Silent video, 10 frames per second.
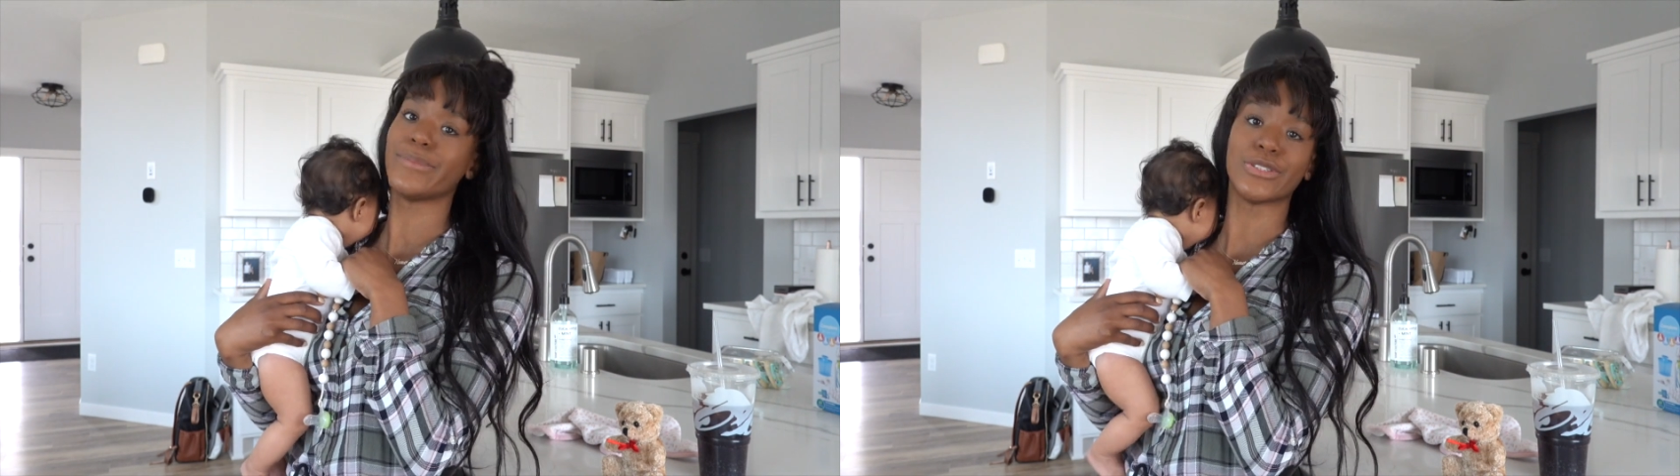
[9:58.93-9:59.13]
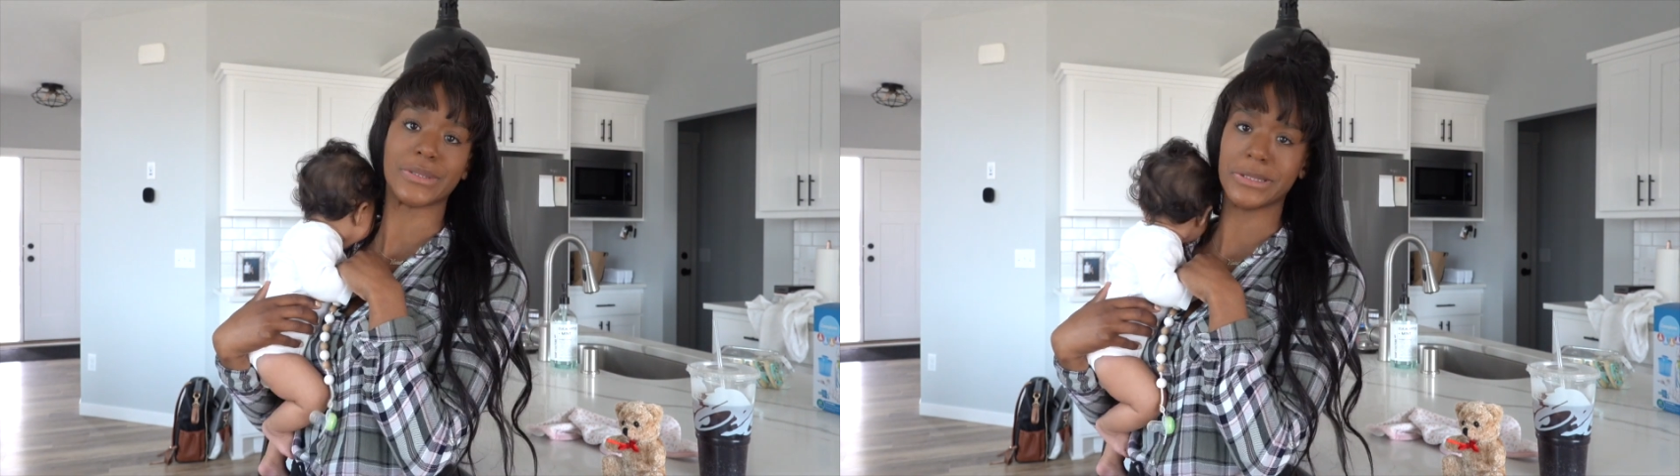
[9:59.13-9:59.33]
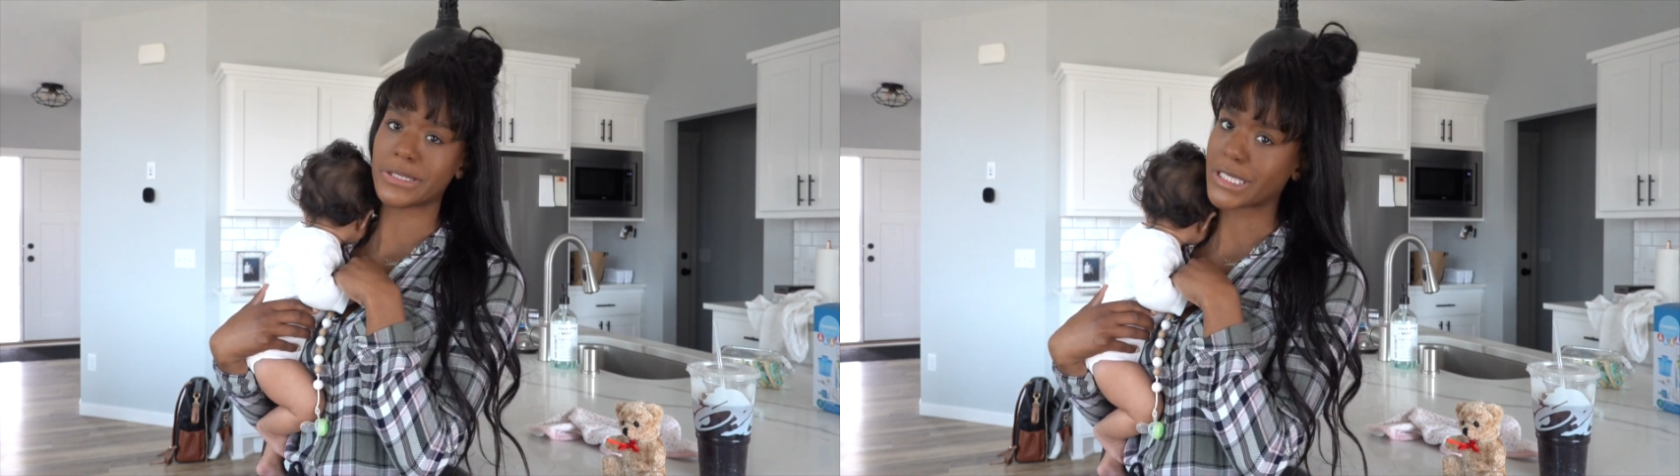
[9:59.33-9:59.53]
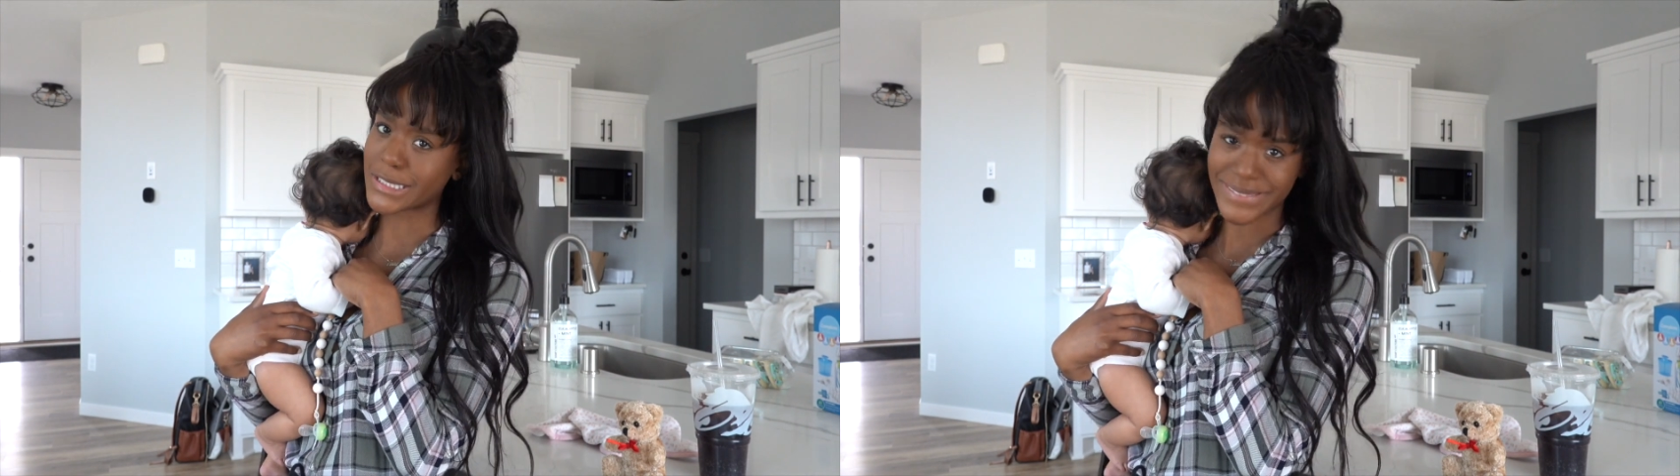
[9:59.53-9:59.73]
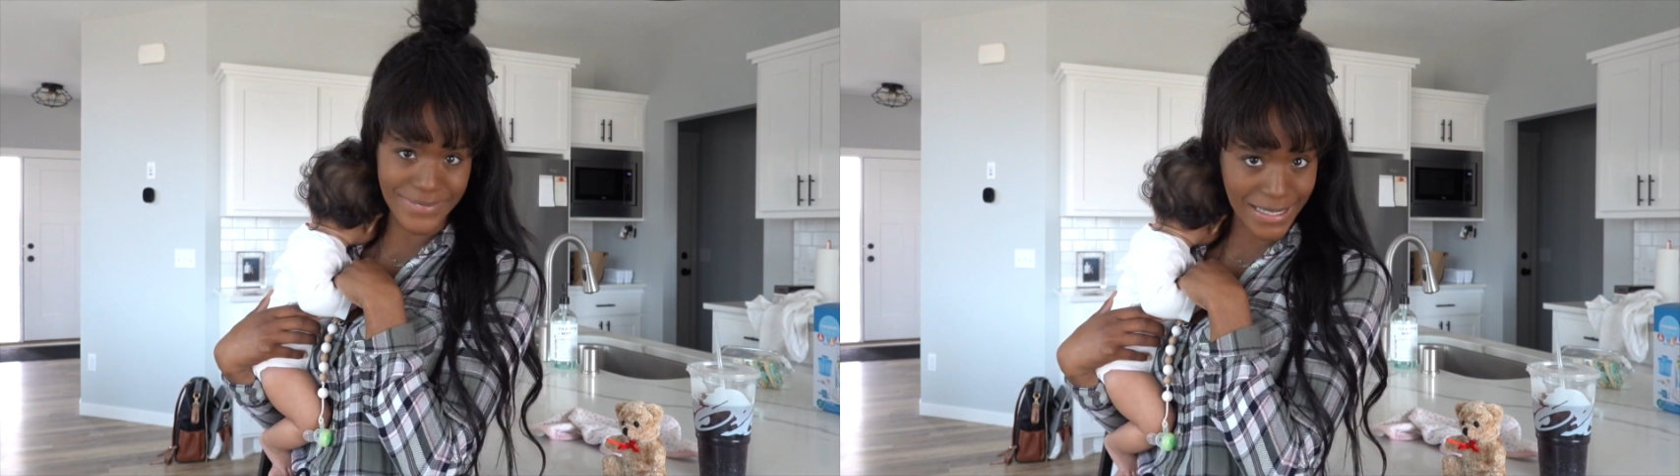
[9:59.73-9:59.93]
doing
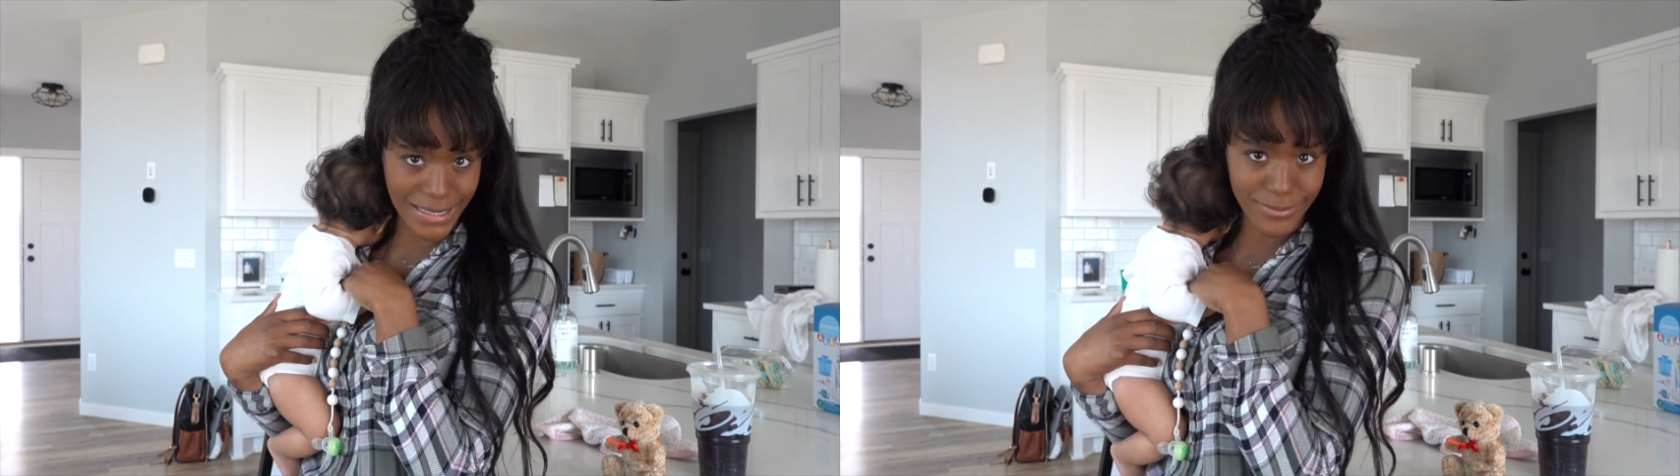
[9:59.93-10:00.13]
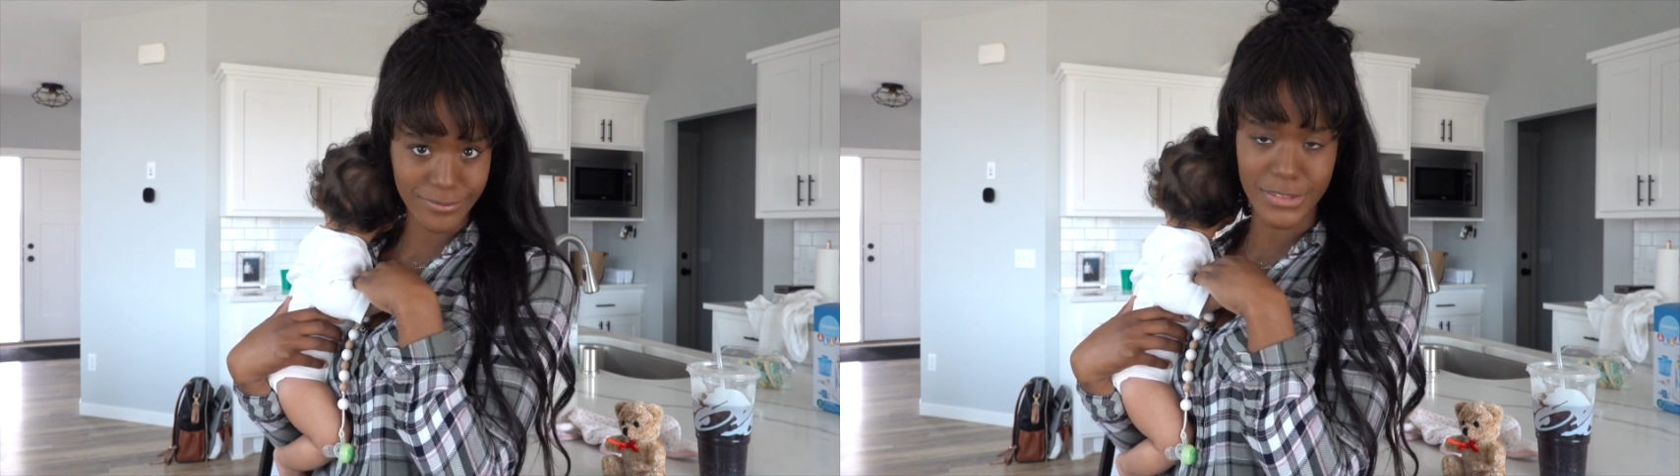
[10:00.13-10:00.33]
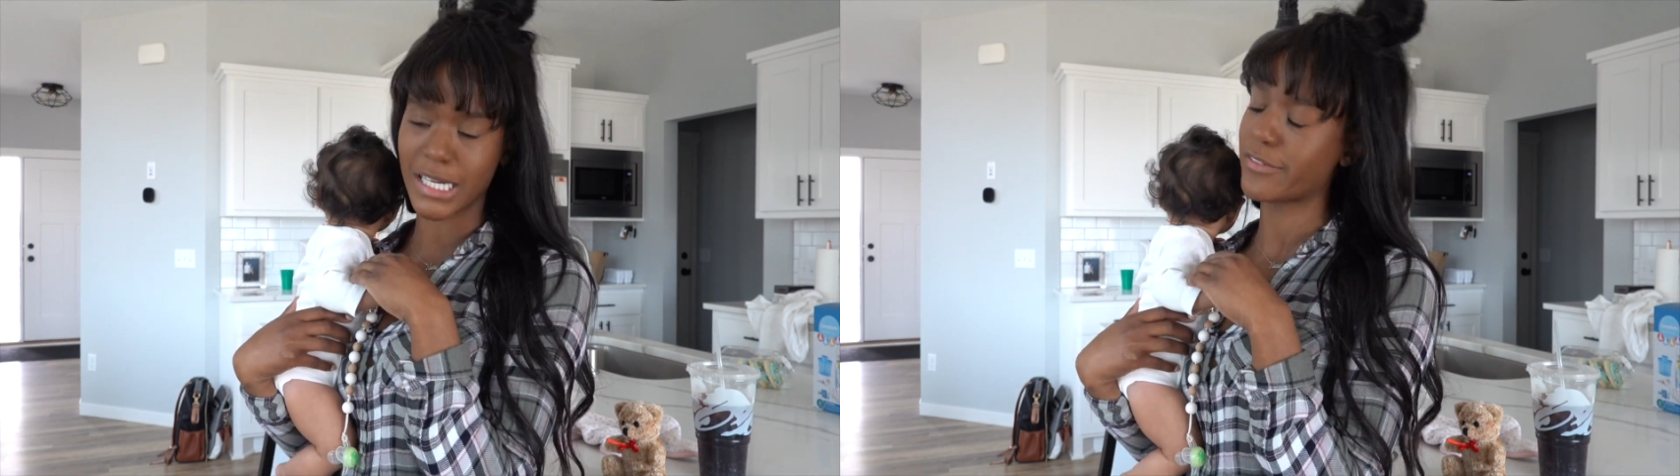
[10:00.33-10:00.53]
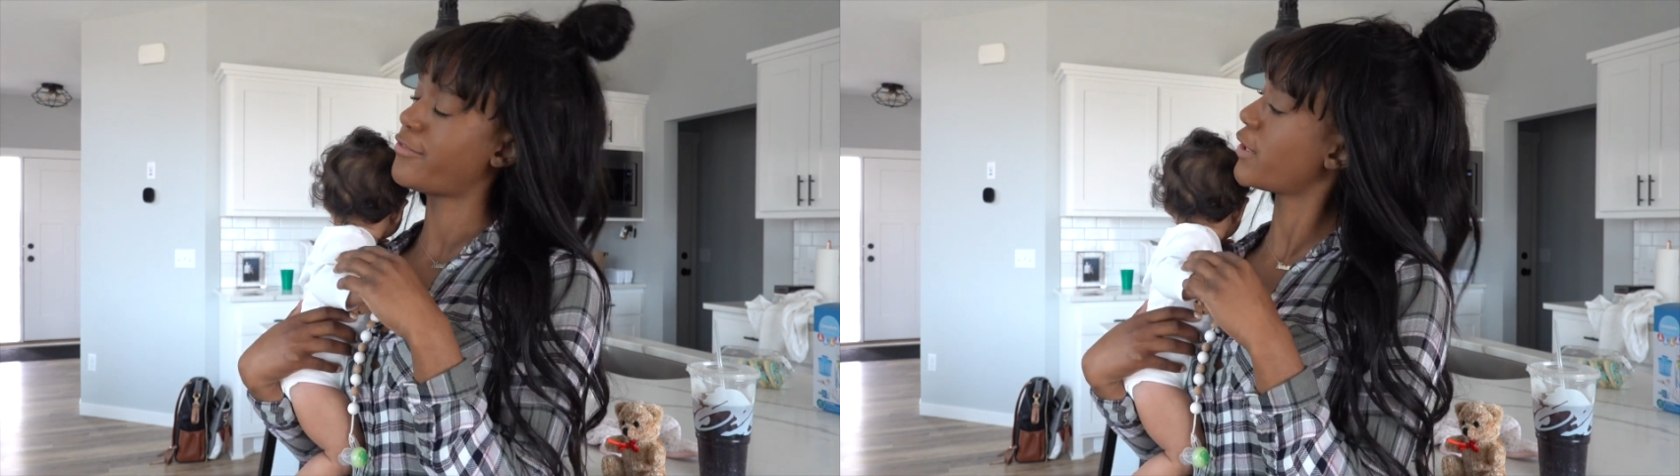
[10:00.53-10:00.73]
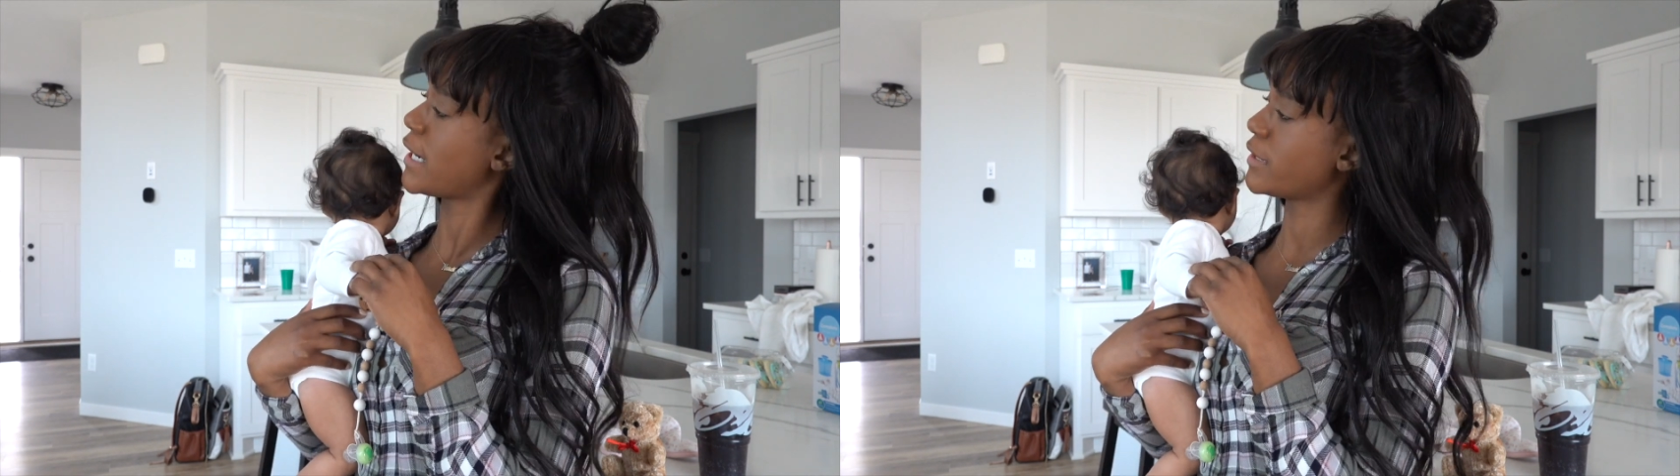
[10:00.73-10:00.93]
just fine. We got
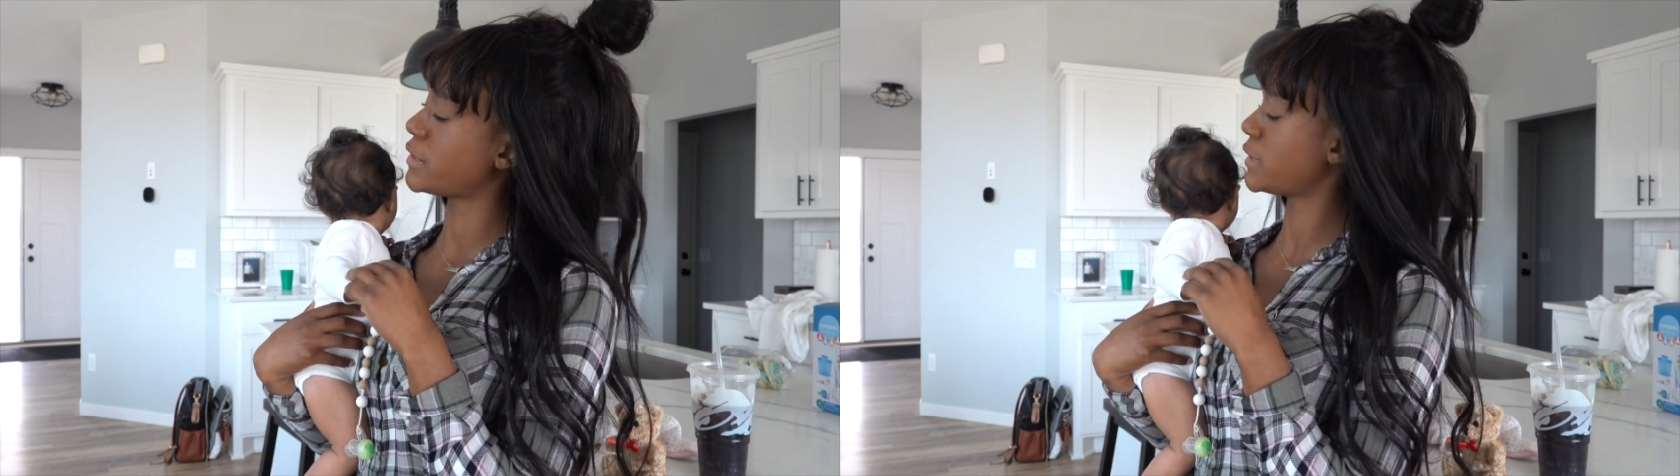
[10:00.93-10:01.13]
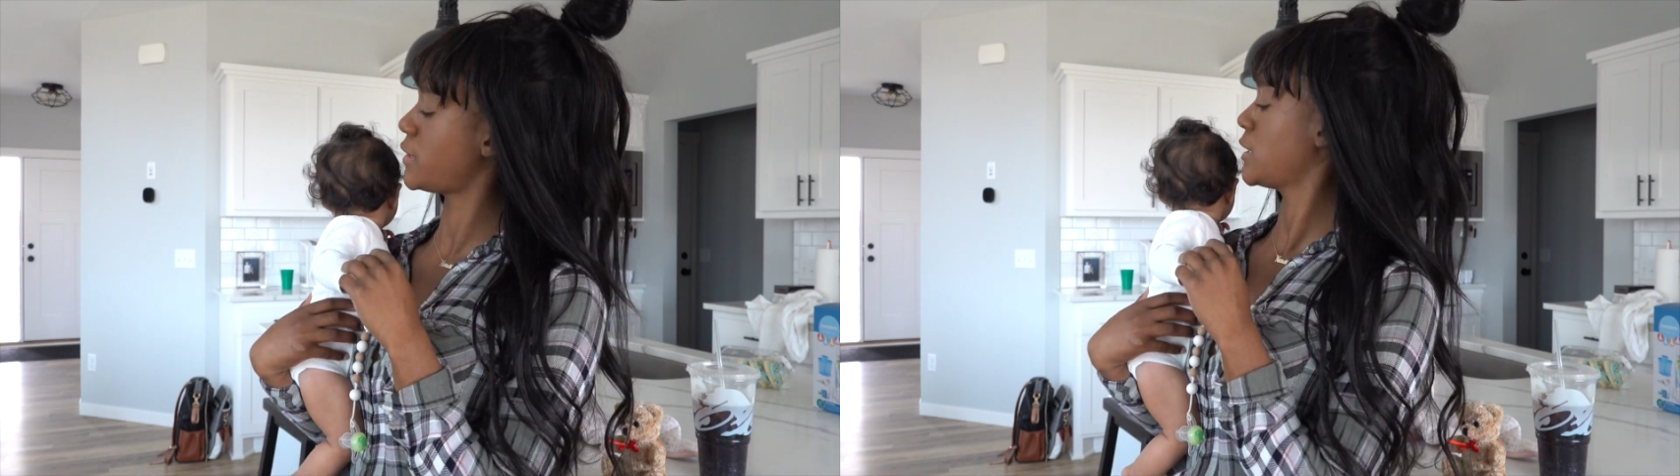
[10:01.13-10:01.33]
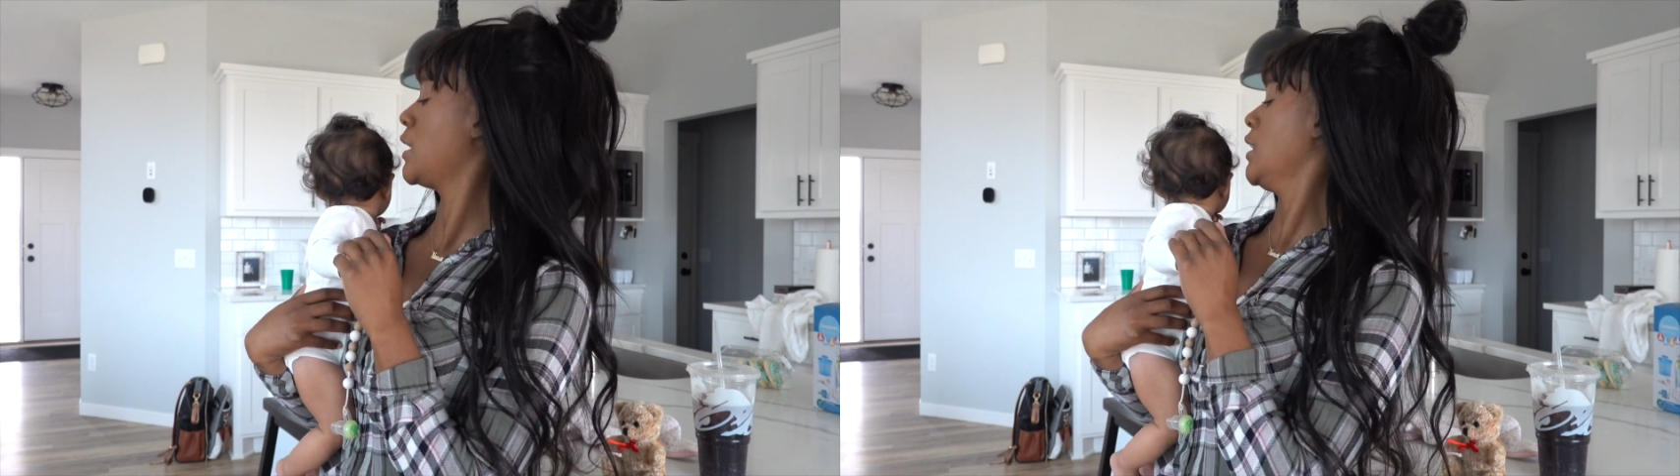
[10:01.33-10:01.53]
4 ounces,